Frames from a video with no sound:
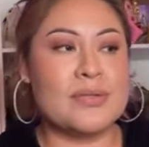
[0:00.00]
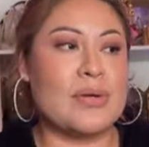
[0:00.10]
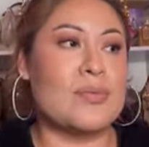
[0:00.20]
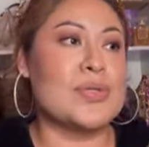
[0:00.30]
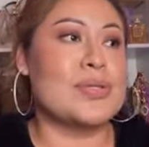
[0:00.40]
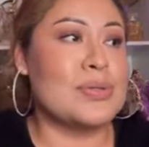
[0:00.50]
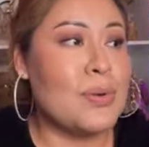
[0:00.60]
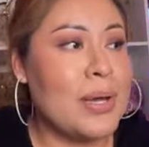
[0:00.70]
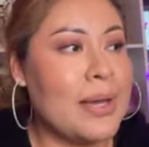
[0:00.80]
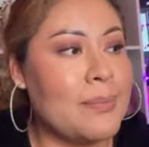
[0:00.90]
So I was
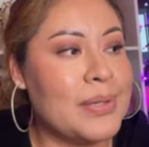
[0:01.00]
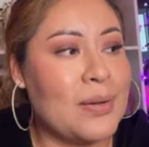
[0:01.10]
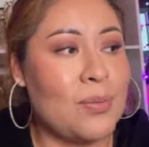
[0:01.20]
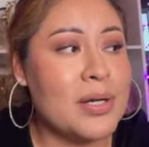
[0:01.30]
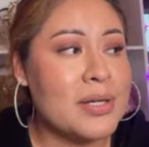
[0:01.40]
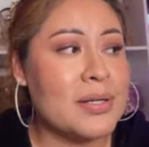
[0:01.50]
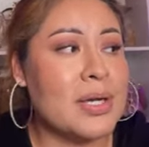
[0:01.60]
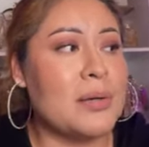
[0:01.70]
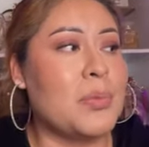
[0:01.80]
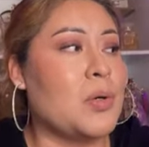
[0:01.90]
so happy. I wanted to
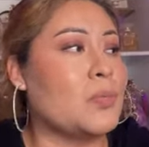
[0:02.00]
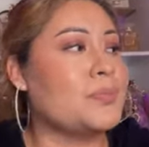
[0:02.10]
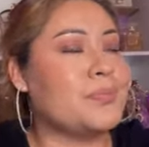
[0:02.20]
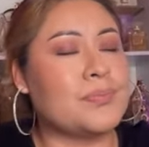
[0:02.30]
come home.